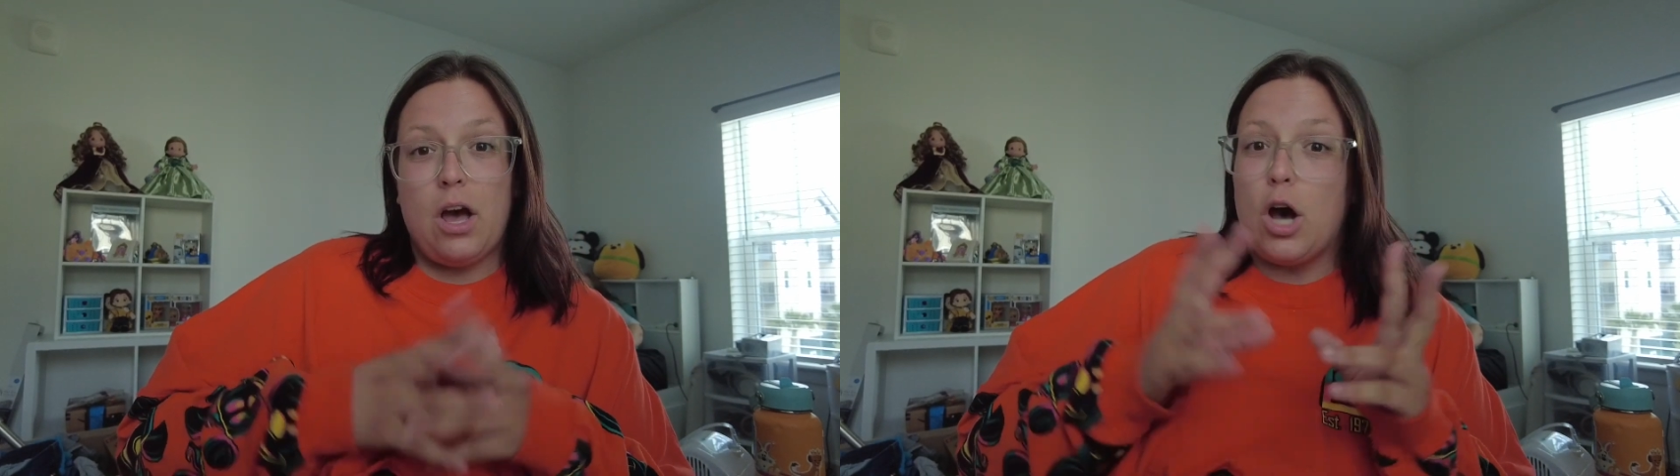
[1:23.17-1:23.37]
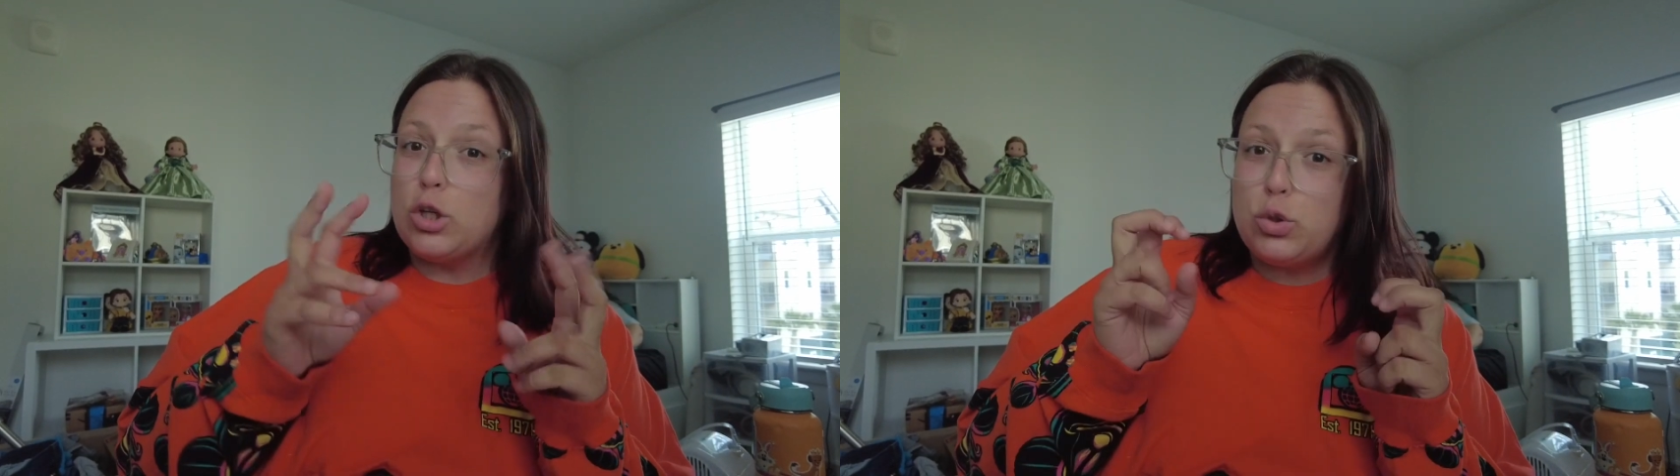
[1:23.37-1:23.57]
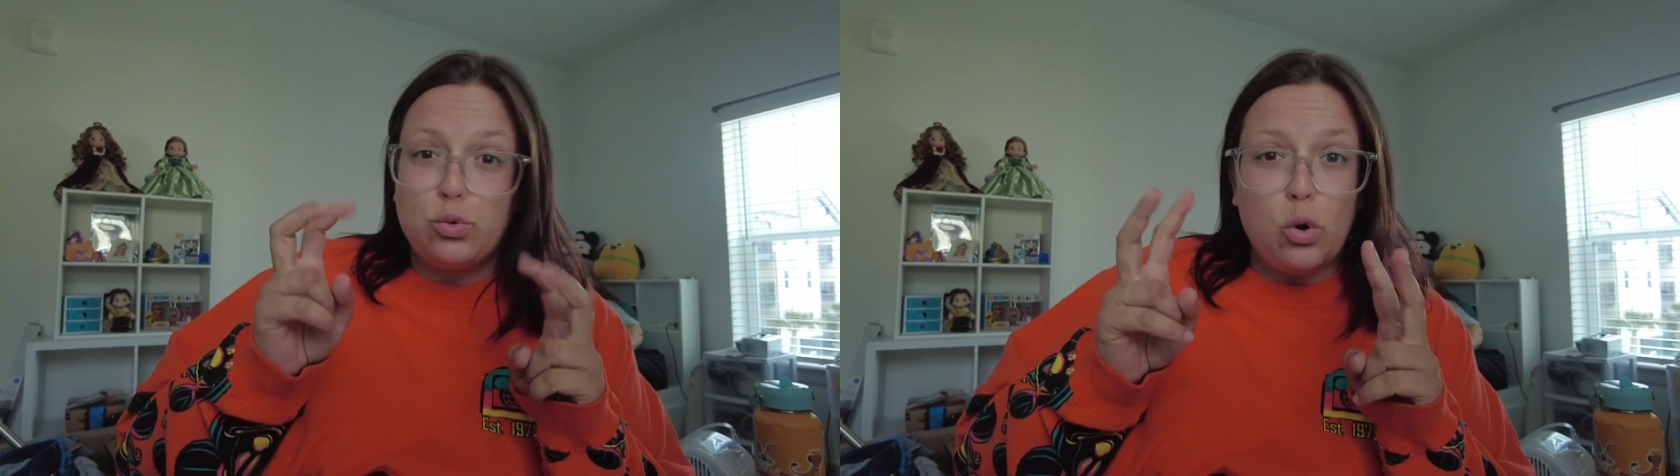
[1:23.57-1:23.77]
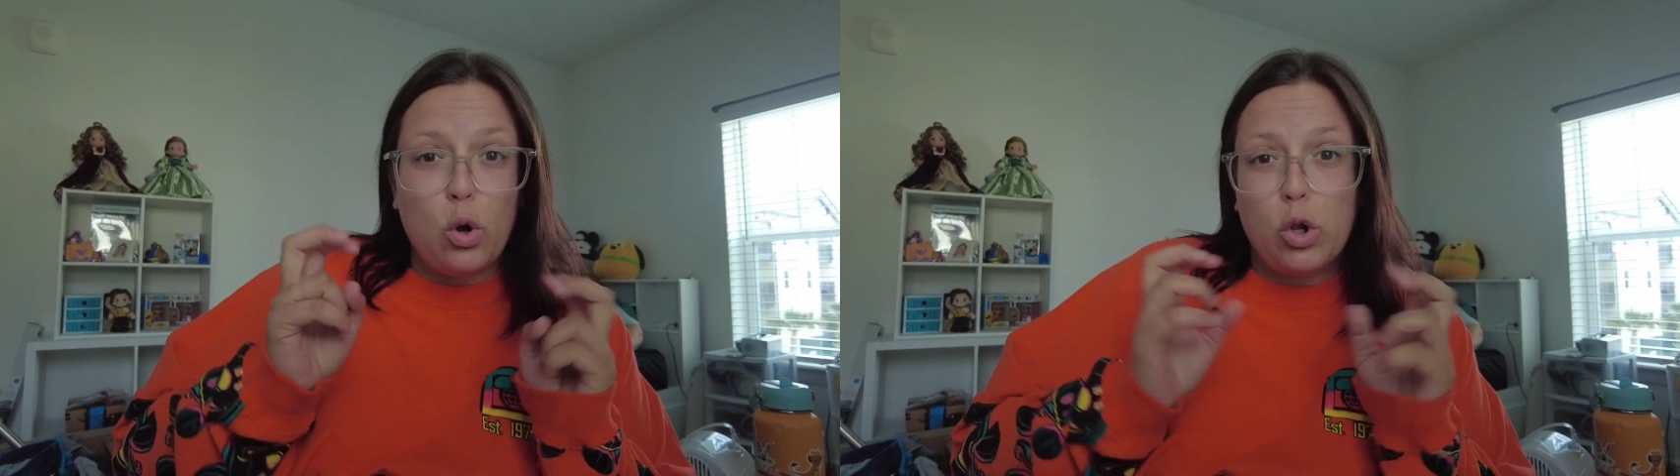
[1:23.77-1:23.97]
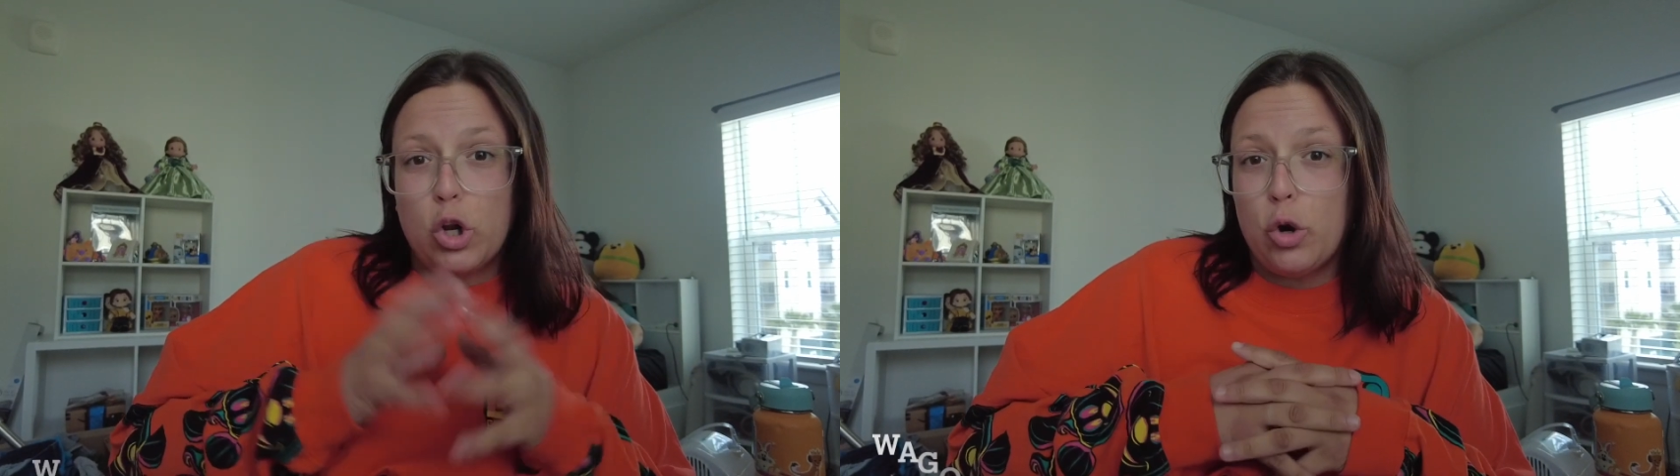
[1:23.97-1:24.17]
a
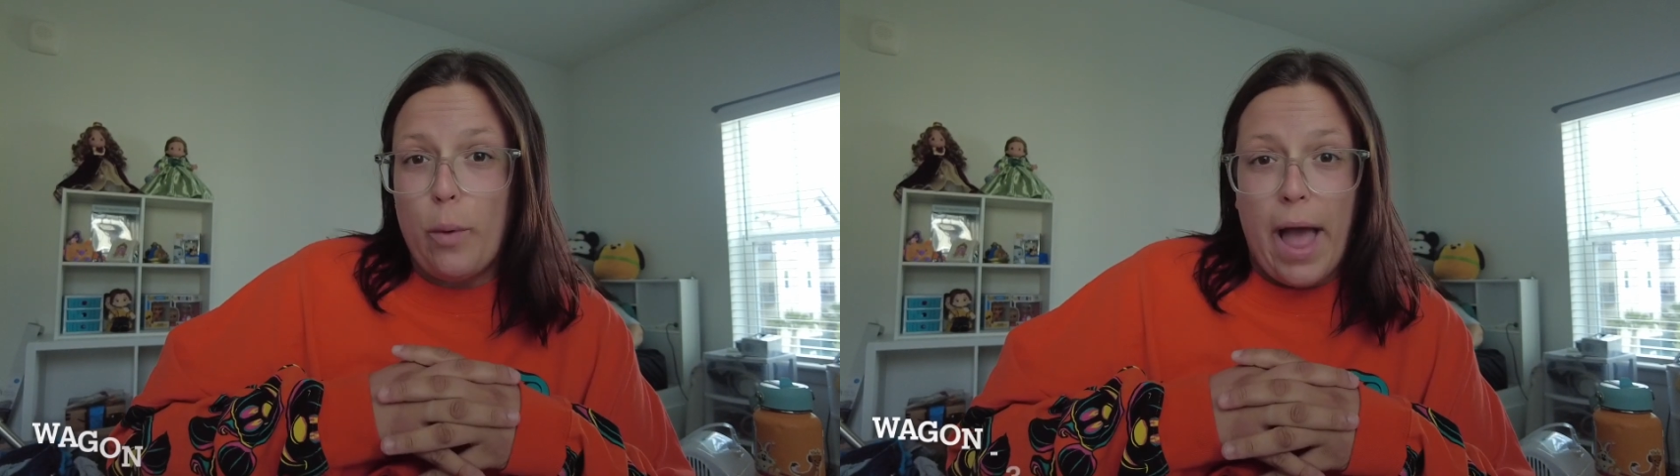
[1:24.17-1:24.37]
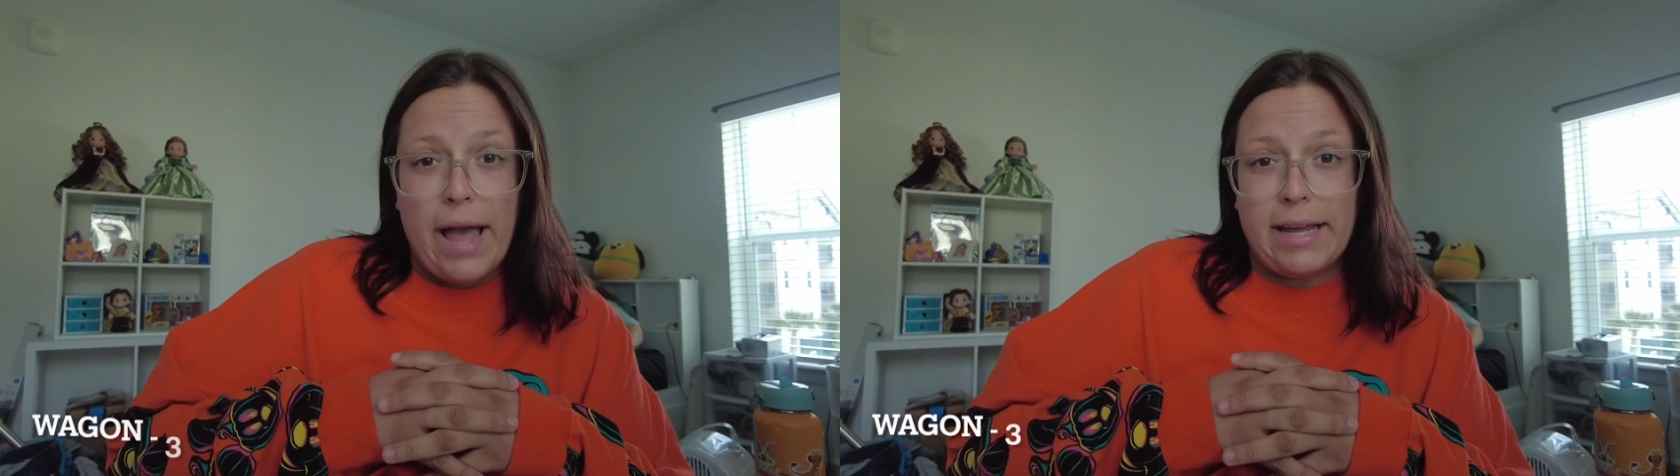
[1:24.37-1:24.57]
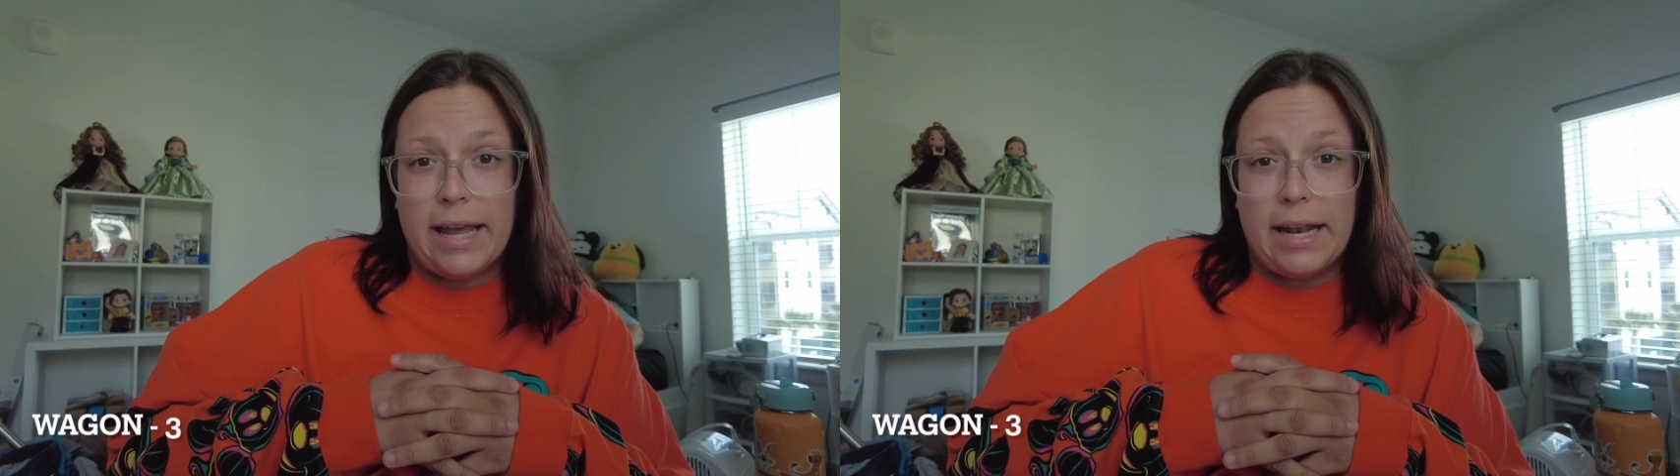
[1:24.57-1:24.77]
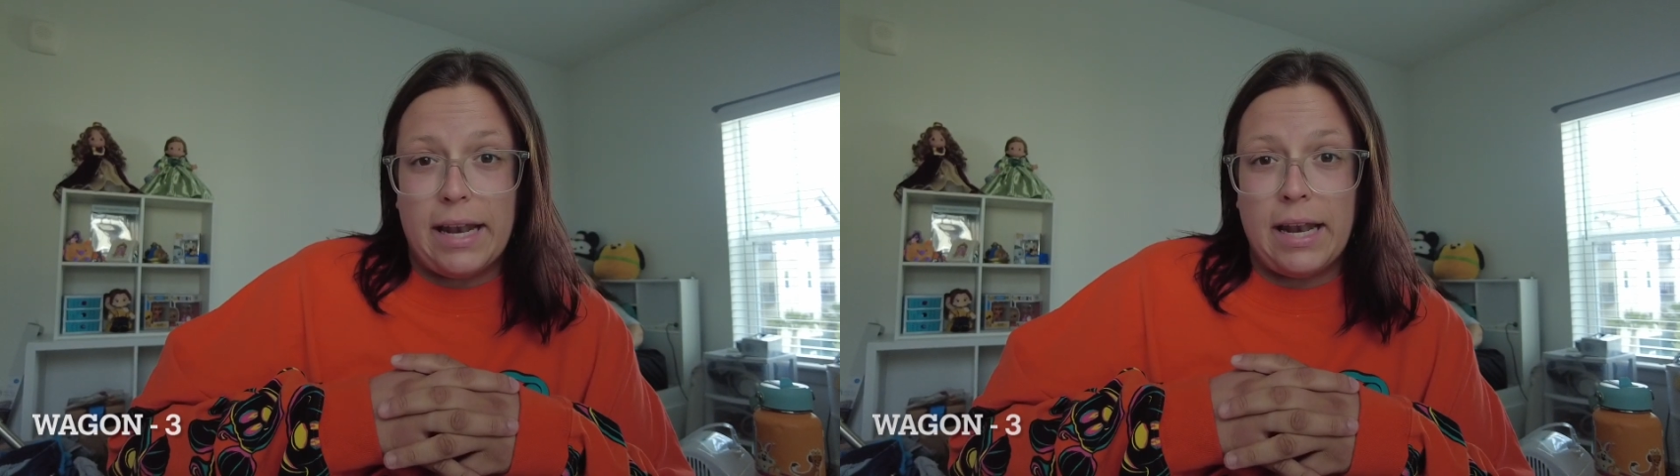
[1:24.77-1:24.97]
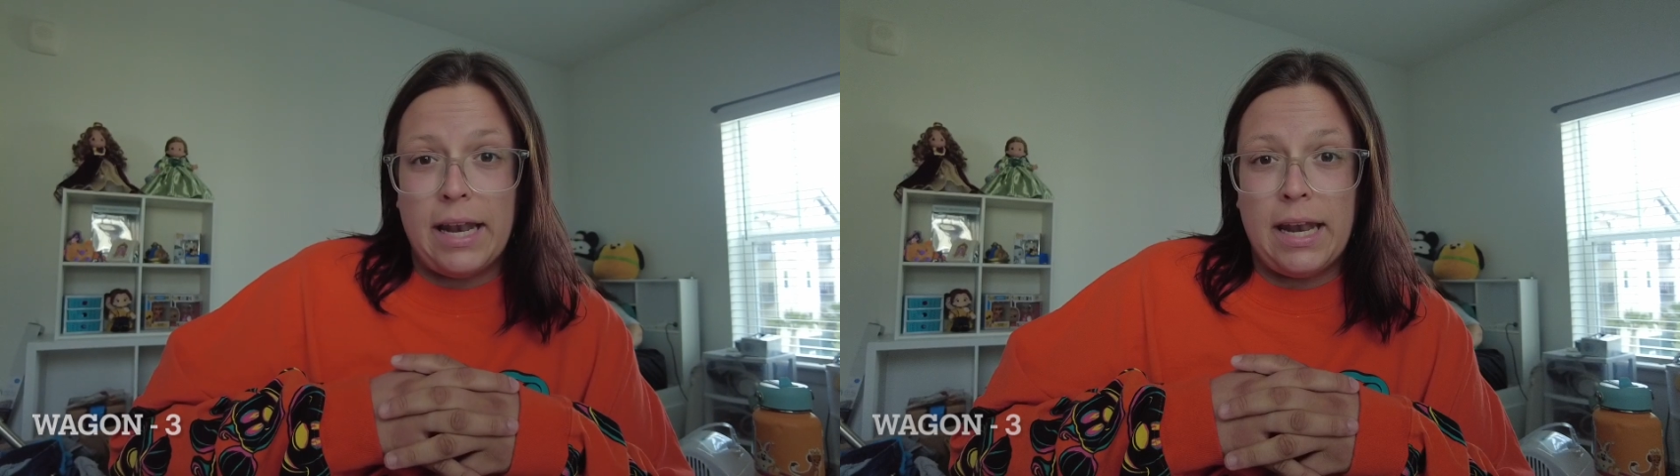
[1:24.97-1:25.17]
stroller wagon,